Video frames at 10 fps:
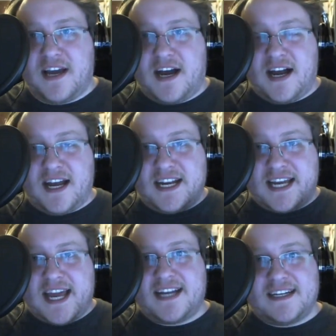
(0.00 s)
And
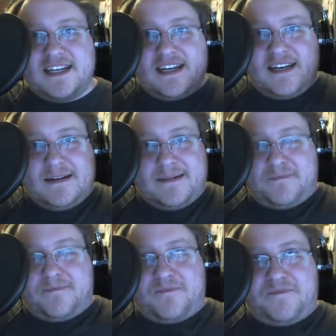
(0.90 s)
again,
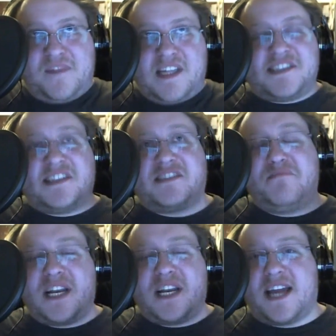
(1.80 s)
this is
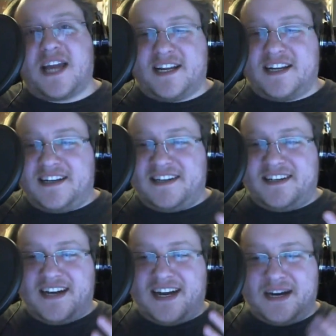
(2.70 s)
mitigated
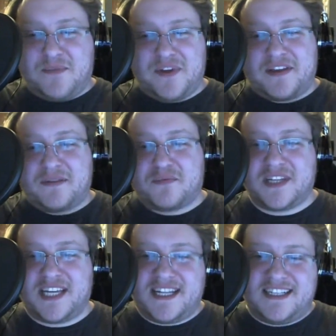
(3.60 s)
with a
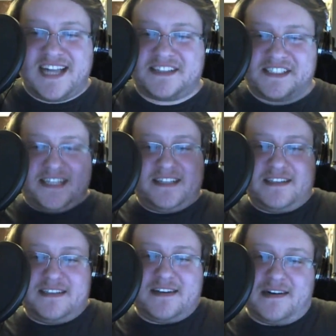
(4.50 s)
really nasty
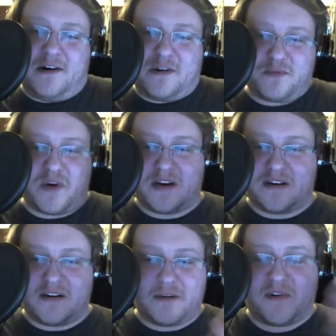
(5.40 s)

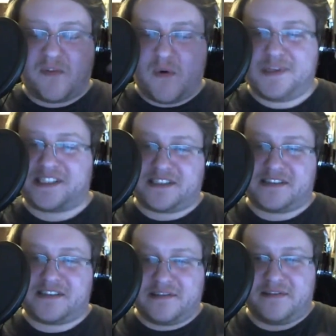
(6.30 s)
hardware or performance